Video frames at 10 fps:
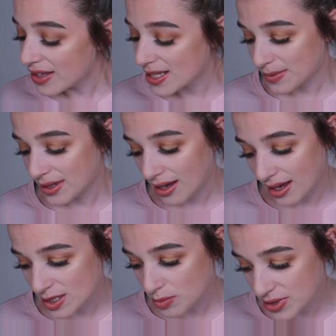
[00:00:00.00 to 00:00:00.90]
this one
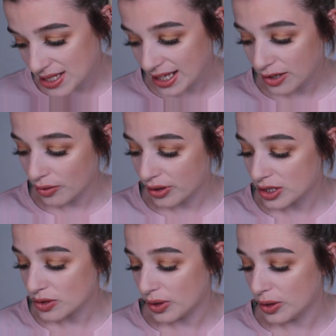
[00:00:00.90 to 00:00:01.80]
has Brazilian
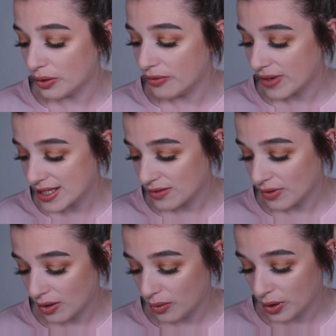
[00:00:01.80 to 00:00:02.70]
orange oil,
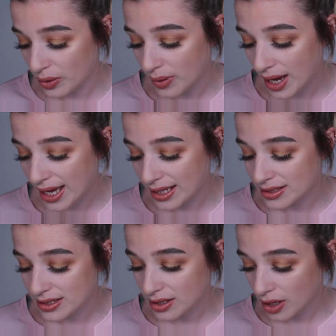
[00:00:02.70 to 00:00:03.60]
vetiver oil
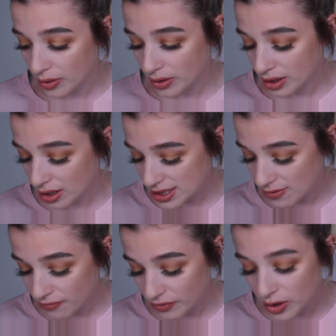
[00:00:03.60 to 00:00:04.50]
and coconut
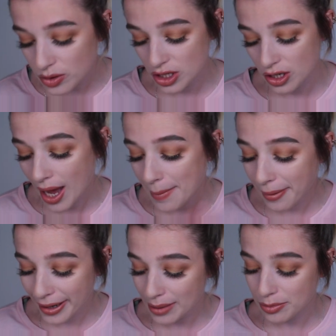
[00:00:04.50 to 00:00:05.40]
infusion and
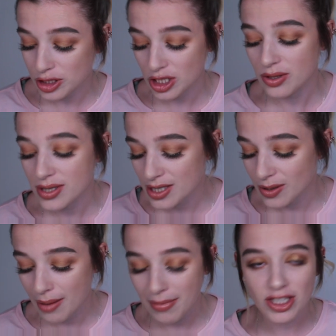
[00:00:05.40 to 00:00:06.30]
pineapple juice, so
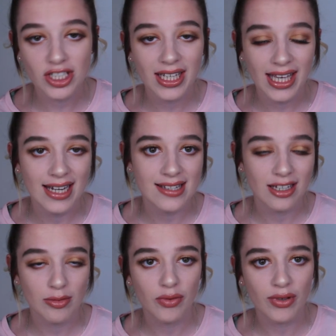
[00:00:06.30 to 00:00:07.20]
I imagine again it's
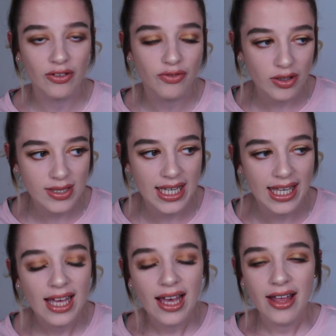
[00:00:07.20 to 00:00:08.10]
going to be really
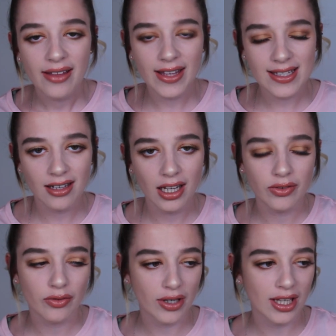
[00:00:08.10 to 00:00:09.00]
fruity. That's kind of
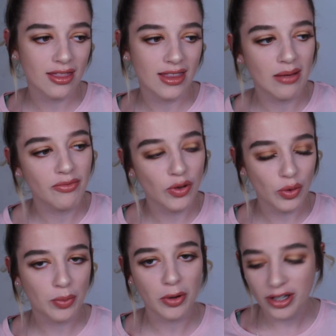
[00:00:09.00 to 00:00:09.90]
a running theme for all
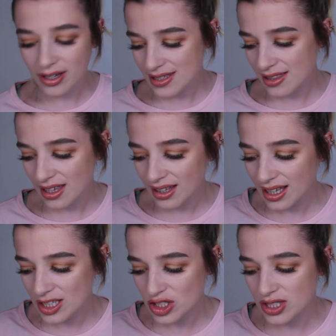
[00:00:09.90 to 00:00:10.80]
the products. I
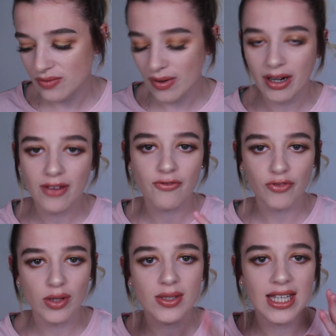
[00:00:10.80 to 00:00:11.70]
think it's just a very
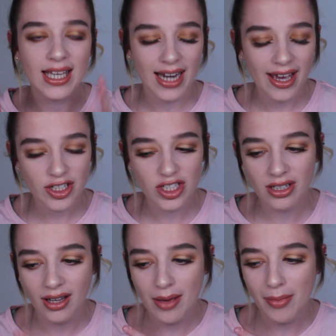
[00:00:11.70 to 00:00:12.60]
fruity
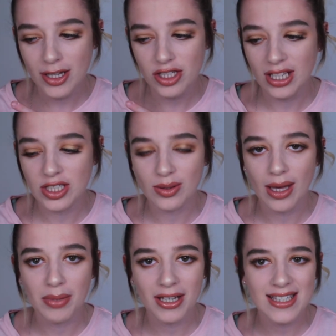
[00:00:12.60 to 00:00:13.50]
collection. I imagine they do
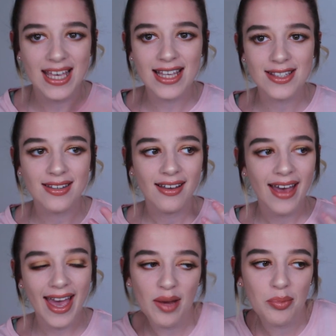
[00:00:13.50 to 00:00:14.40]
that because it is
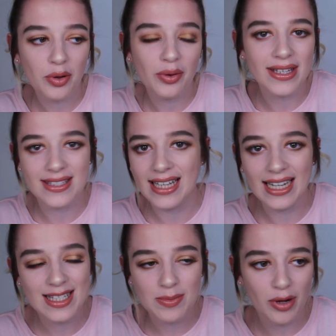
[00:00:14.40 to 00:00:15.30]
April, it's
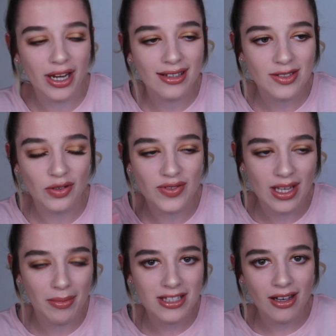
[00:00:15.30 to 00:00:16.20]
nearly spring, sort of
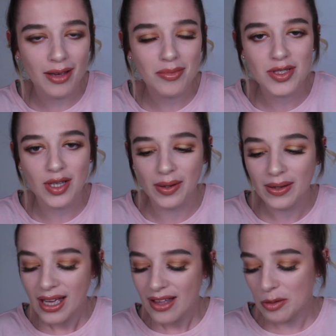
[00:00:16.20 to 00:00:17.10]
summertime, so
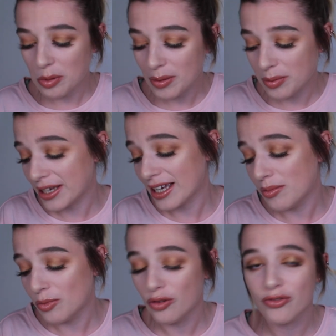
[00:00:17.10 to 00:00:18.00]
they're probably bringing
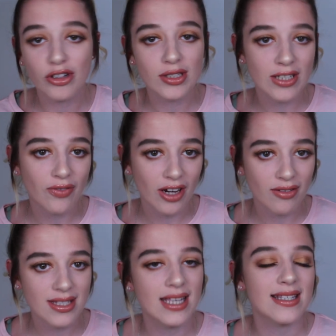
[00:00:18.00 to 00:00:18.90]
out more fruity
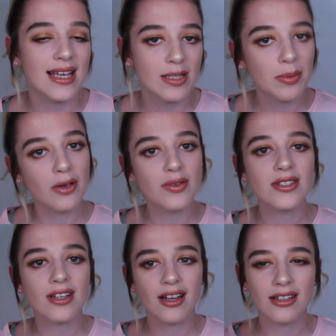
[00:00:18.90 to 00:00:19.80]
fragrances as
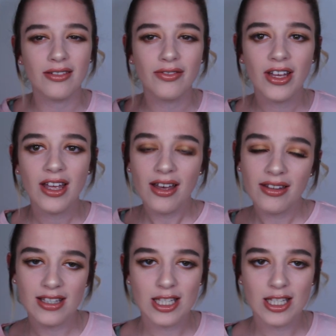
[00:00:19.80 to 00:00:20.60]
opposed to kind of the